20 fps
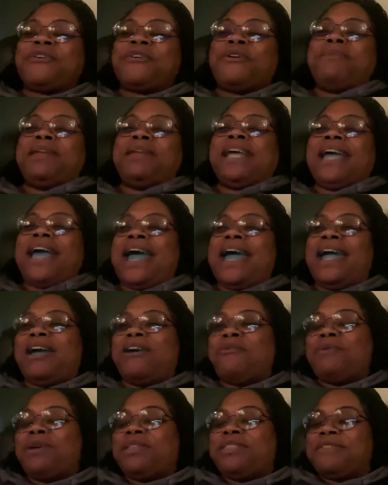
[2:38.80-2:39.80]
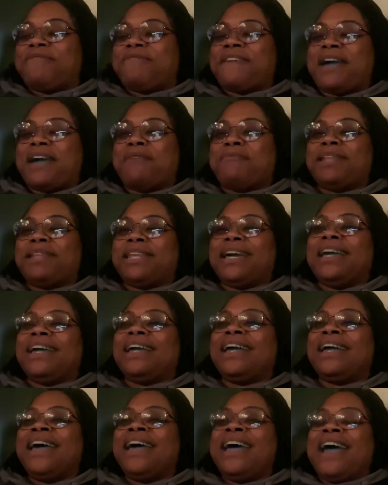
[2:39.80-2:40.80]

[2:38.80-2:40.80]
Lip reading: cream and cake with the family,